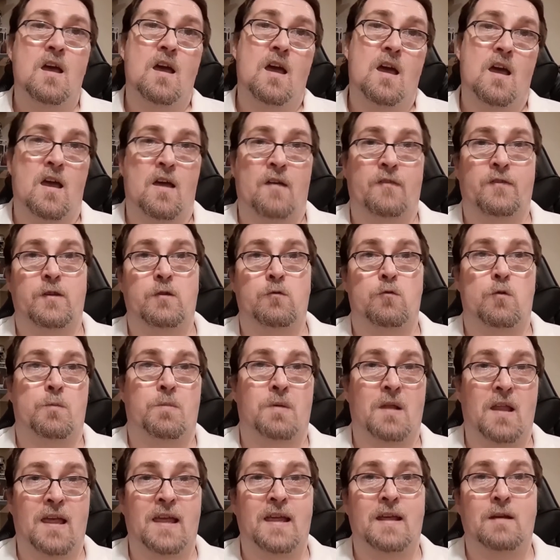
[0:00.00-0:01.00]
If you were
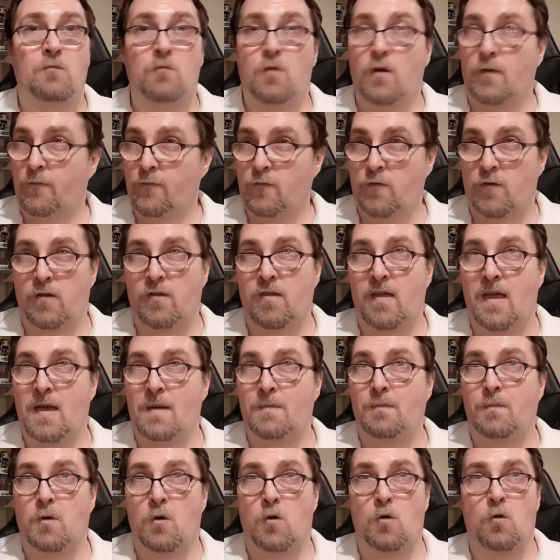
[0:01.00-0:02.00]
playing with, for
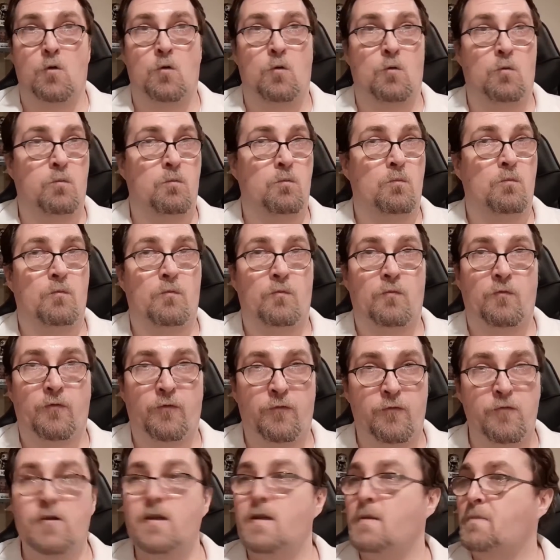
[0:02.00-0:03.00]
example,
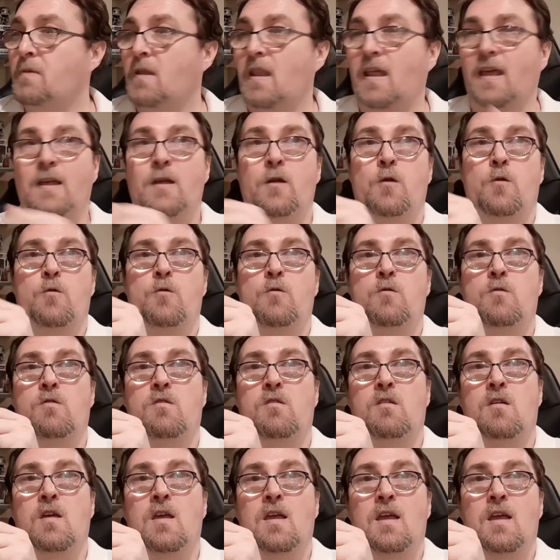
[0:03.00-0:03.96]
3 players,